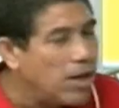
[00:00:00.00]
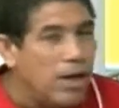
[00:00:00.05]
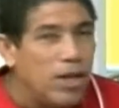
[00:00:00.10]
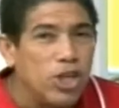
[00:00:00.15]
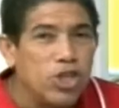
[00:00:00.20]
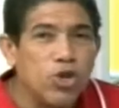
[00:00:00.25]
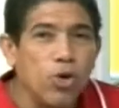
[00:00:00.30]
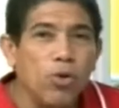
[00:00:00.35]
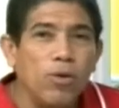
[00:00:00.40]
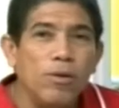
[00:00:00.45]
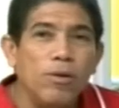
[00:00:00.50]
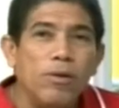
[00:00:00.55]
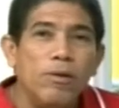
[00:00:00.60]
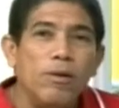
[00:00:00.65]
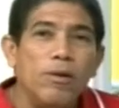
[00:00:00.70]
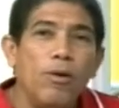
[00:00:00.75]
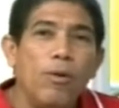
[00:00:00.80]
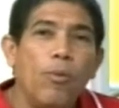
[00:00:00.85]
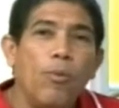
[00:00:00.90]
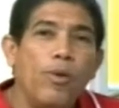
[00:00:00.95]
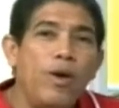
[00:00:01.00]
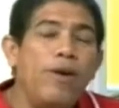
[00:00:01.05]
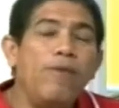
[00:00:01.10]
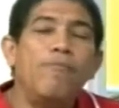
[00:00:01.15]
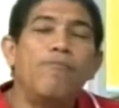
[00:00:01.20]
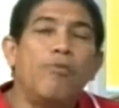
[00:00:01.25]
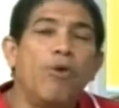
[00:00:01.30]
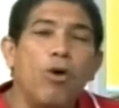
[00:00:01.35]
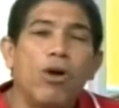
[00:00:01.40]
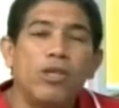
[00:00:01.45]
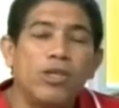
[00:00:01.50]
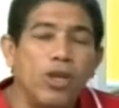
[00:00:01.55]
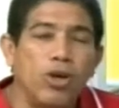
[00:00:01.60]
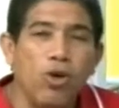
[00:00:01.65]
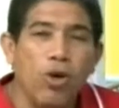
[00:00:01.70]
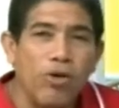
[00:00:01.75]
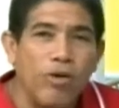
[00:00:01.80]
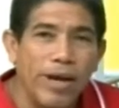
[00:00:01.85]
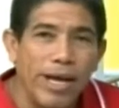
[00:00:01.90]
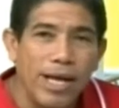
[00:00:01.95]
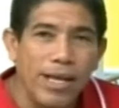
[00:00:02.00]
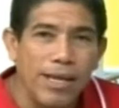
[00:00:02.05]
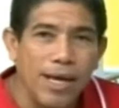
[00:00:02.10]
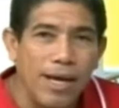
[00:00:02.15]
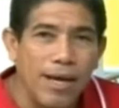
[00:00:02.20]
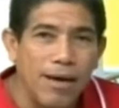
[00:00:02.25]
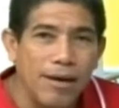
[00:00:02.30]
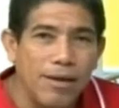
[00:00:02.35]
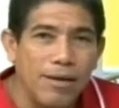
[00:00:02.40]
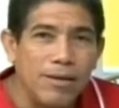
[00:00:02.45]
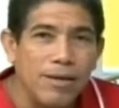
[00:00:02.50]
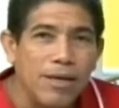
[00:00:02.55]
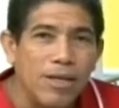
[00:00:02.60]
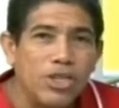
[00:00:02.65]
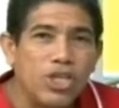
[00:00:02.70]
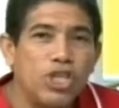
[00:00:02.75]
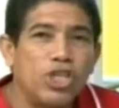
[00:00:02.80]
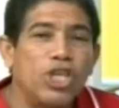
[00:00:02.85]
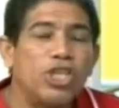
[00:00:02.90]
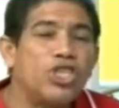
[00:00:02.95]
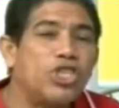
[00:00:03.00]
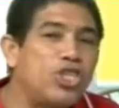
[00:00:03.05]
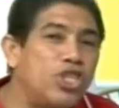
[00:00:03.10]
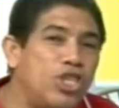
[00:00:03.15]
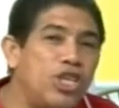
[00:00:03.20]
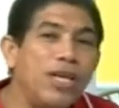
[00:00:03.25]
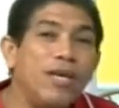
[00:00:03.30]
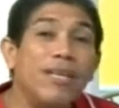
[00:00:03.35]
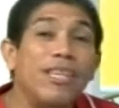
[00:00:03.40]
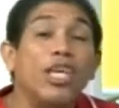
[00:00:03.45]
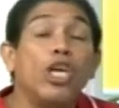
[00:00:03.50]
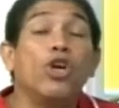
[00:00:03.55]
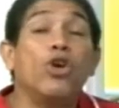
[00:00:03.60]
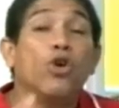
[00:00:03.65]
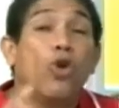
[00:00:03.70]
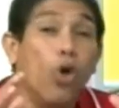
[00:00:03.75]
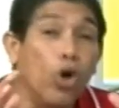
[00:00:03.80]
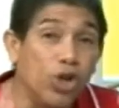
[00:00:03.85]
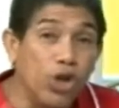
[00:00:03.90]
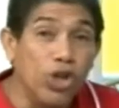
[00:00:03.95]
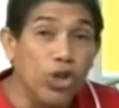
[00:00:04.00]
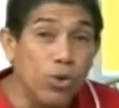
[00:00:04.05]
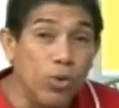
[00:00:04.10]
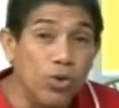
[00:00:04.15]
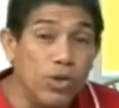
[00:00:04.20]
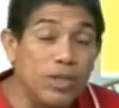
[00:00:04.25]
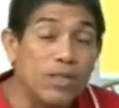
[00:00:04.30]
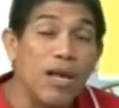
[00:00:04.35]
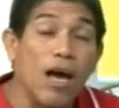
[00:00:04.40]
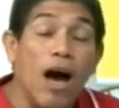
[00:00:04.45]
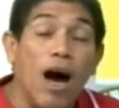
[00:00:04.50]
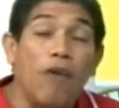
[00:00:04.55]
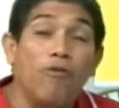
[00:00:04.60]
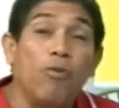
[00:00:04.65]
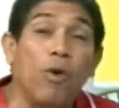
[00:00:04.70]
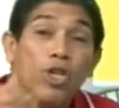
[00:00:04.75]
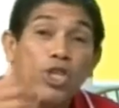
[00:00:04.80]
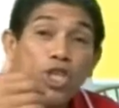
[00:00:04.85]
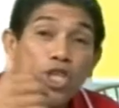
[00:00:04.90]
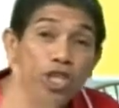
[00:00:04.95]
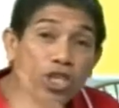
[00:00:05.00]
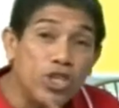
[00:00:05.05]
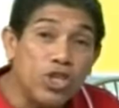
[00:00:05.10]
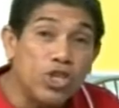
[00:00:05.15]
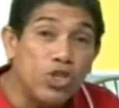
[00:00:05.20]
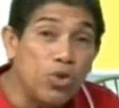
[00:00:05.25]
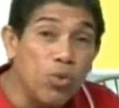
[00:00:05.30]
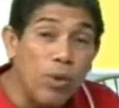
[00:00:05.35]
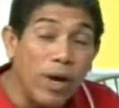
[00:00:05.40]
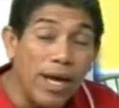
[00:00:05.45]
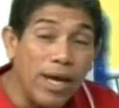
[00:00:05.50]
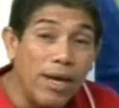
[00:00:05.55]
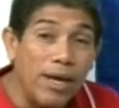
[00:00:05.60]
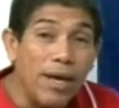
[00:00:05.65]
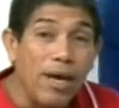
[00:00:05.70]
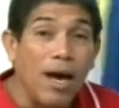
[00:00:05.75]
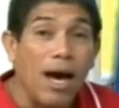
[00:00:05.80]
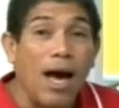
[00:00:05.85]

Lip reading: So we've brought Lorraine here to just share the good news of what she's doing,